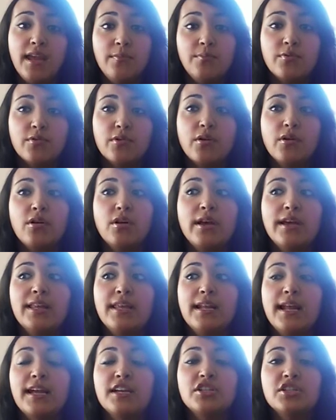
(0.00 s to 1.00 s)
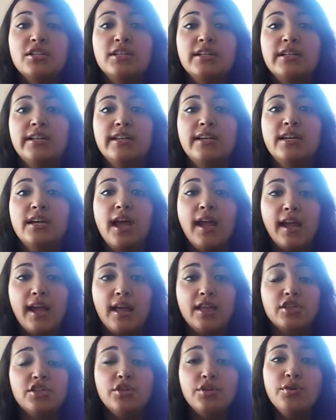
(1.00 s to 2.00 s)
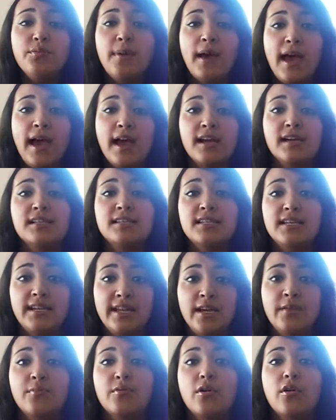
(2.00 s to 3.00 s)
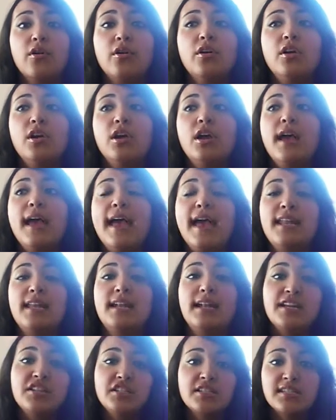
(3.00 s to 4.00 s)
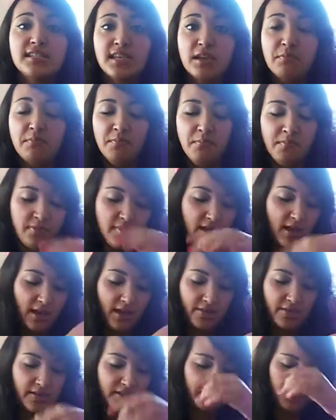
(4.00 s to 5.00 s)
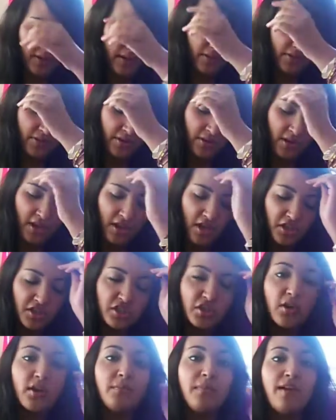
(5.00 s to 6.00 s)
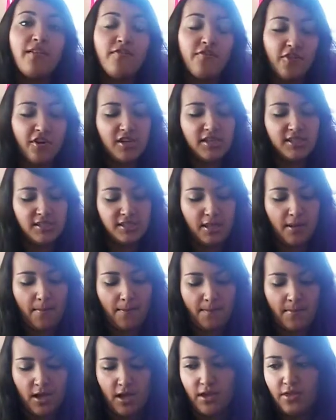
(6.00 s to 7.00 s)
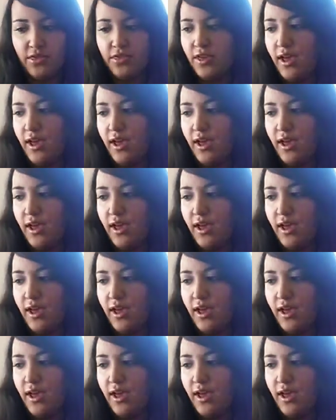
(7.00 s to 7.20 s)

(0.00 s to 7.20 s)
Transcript: April. And then I actually did it, I got two bags in April. And then I just skipped uh, this month. So in my first month,